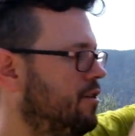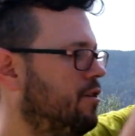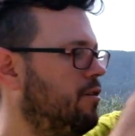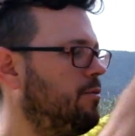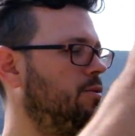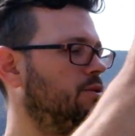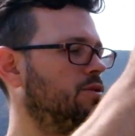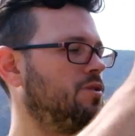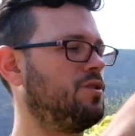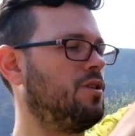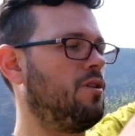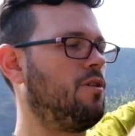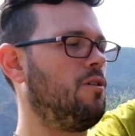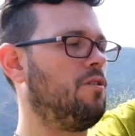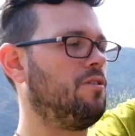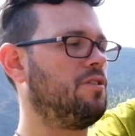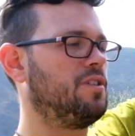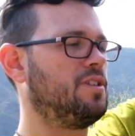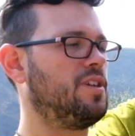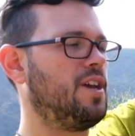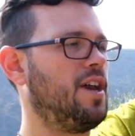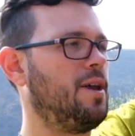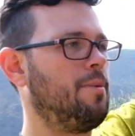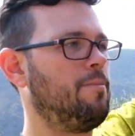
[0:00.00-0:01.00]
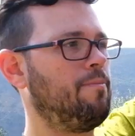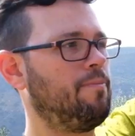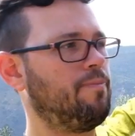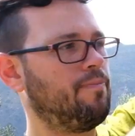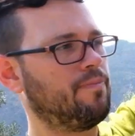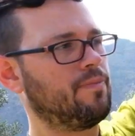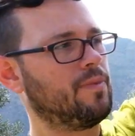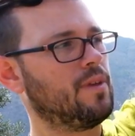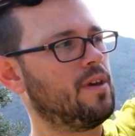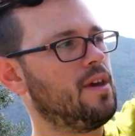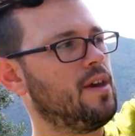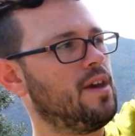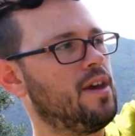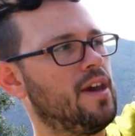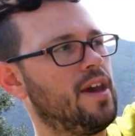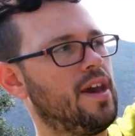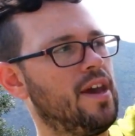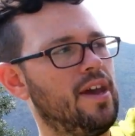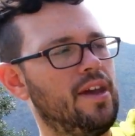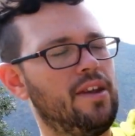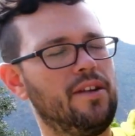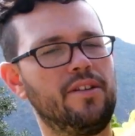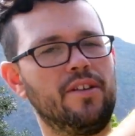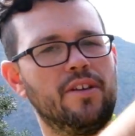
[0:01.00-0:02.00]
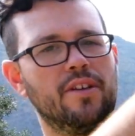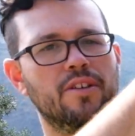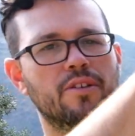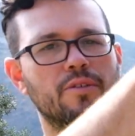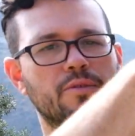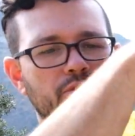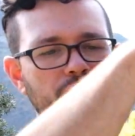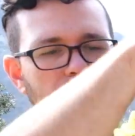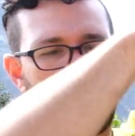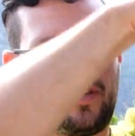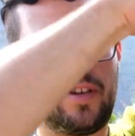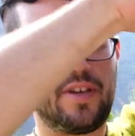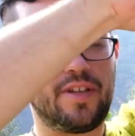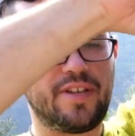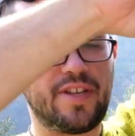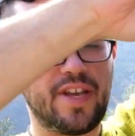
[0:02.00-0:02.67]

almost all the time, and you see it